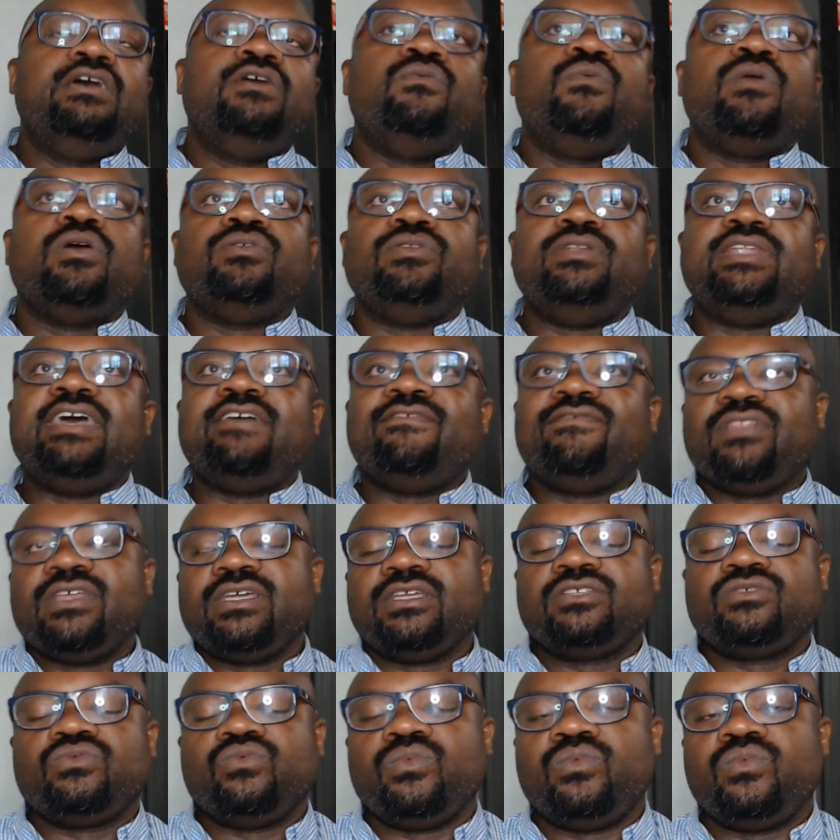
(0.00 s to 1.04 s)
well,
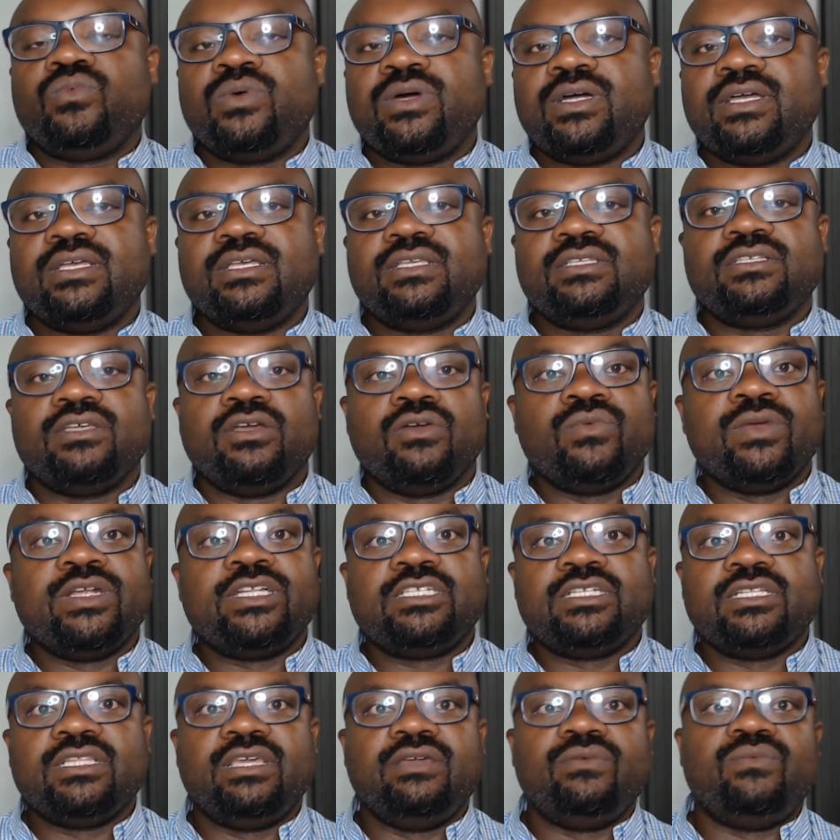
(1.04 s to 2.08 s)
Netflix was
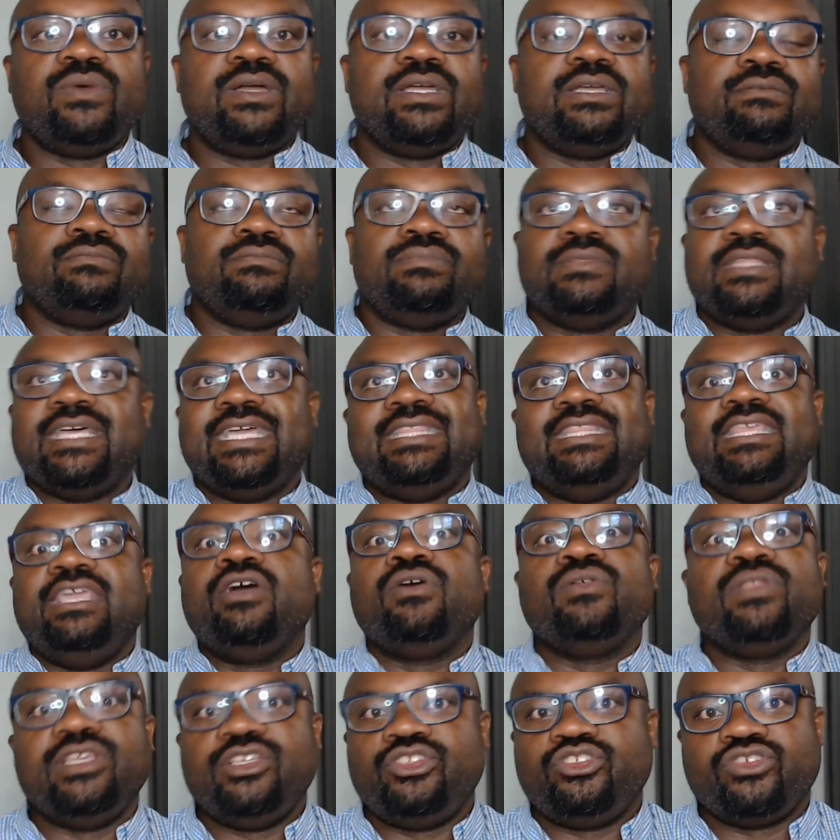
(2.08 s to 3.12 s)
originally like the
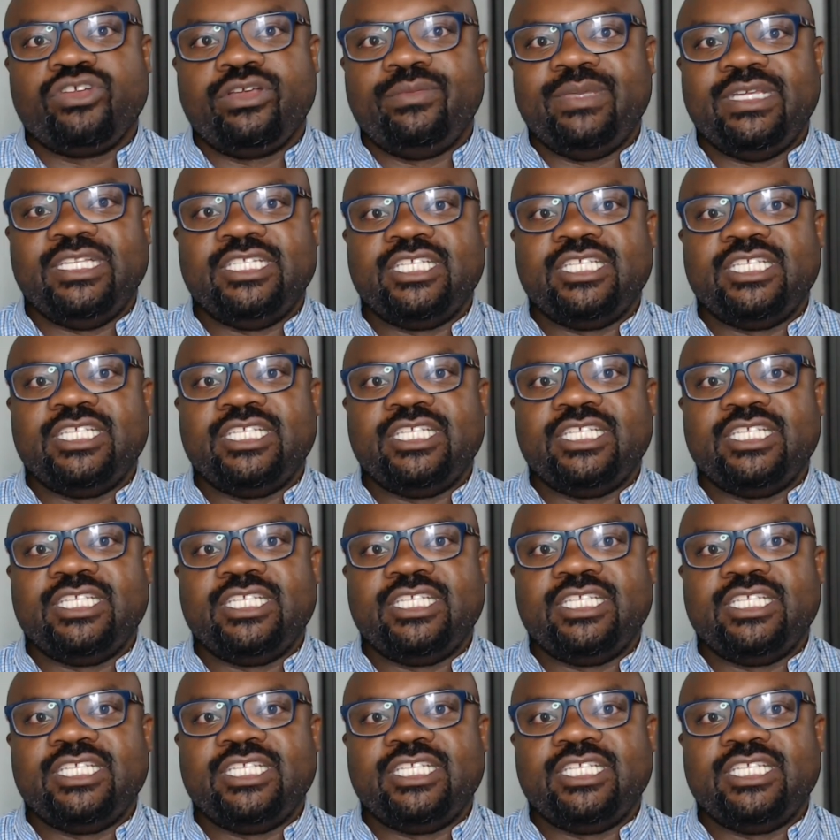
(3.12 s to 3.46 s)
only streaming